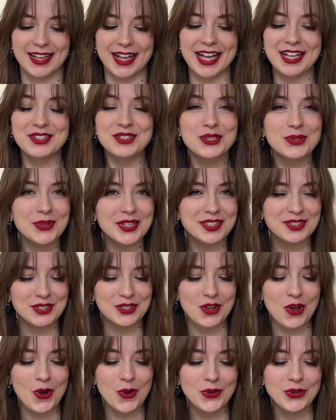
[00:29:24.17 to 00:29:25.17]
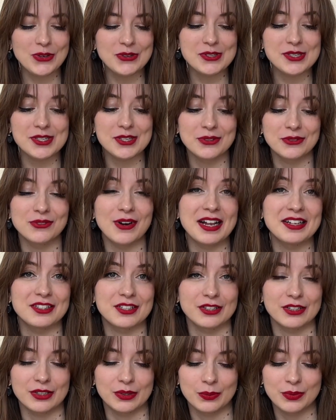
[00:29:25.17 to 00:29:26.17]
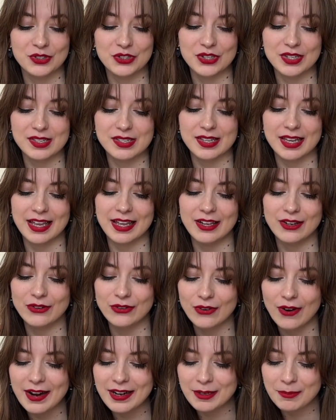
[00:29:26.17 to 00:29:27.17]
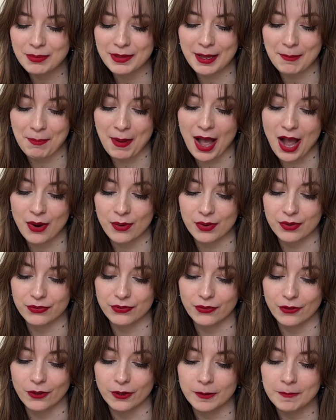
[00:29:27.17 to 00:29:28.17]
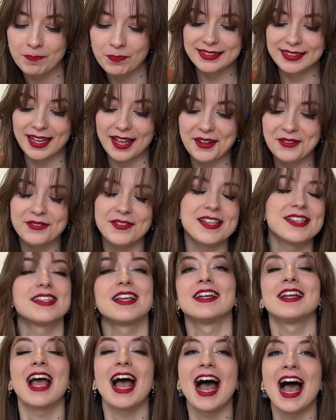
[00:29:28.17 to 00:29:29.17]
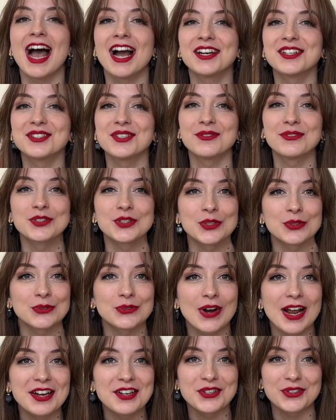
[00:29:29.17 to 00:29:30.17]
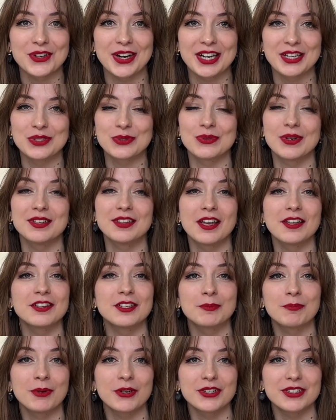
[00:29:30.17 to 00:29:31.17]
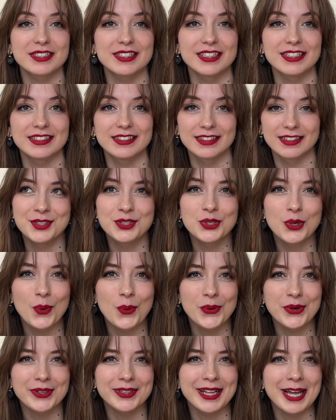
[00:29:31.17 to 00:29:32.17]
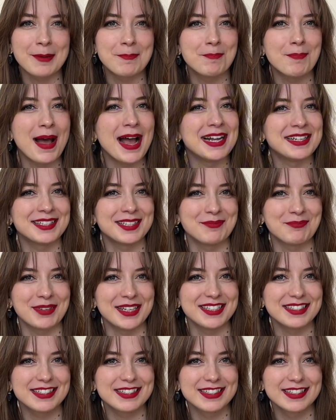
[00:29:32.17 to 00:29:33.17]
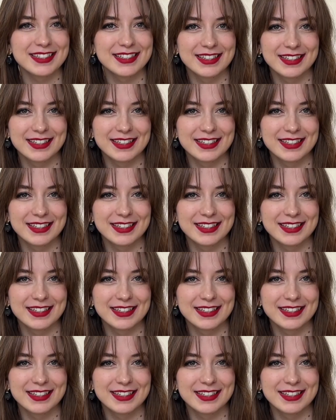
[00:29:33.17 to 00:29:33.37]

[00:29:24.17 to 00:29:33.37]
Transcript: In doing so, you surrender, which is incredibly powerful. Love is an act of surrendering to another person, total abandonment.